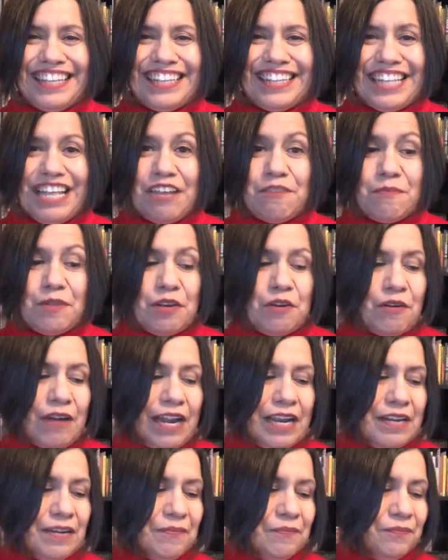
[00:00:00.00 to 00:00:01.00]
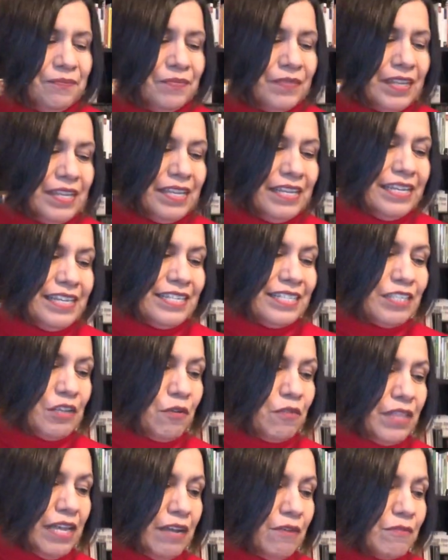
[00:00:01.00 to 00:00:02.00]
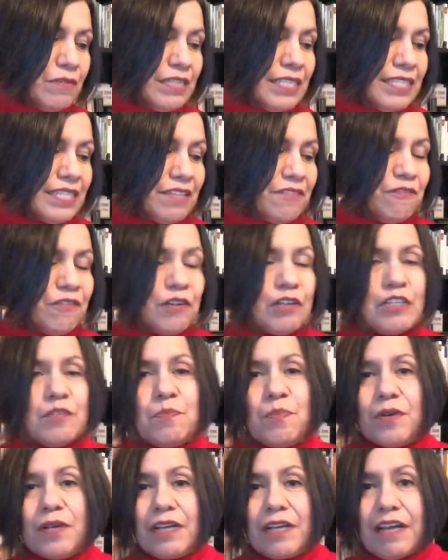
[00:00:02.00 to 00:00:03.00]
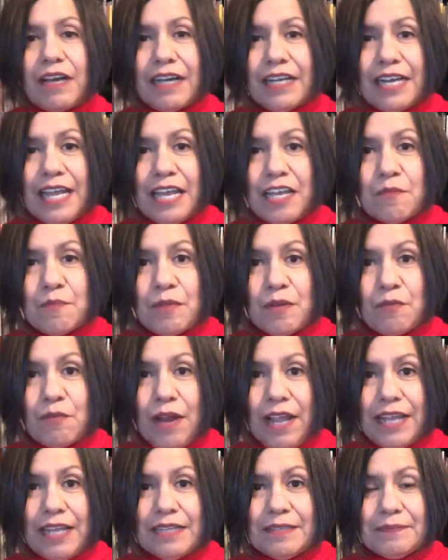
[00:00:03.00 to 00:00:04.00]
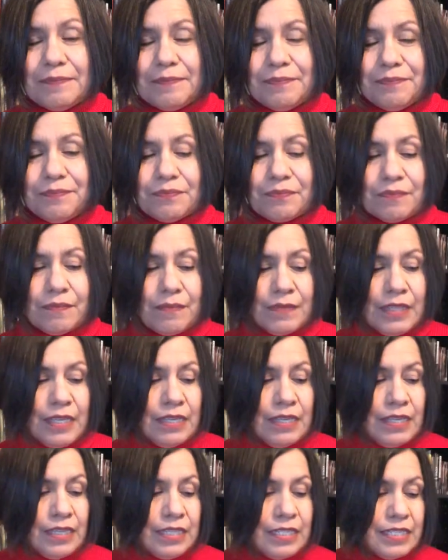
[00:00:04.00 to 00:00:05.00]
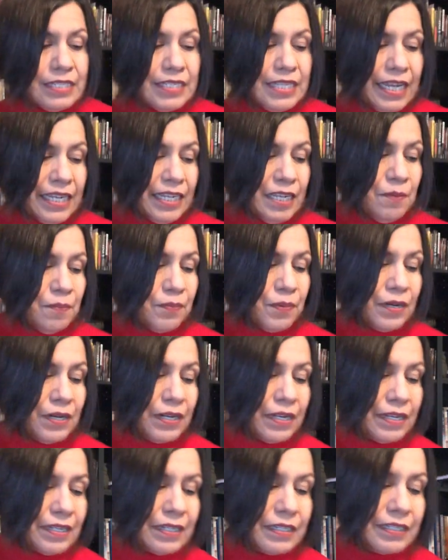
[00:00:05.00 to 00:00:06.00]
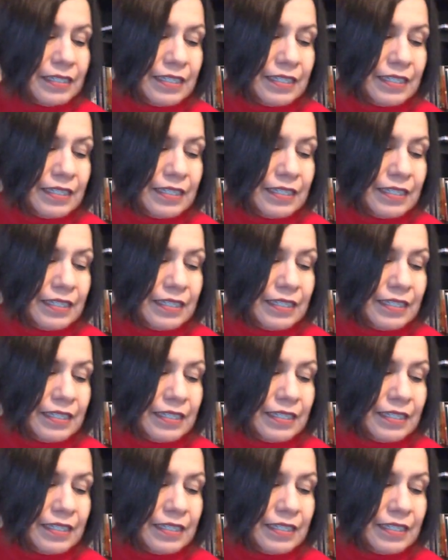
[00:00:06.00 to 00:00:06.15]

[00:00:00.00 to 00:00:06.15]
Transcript: That'd be great. So that was the first book God had me write. The second book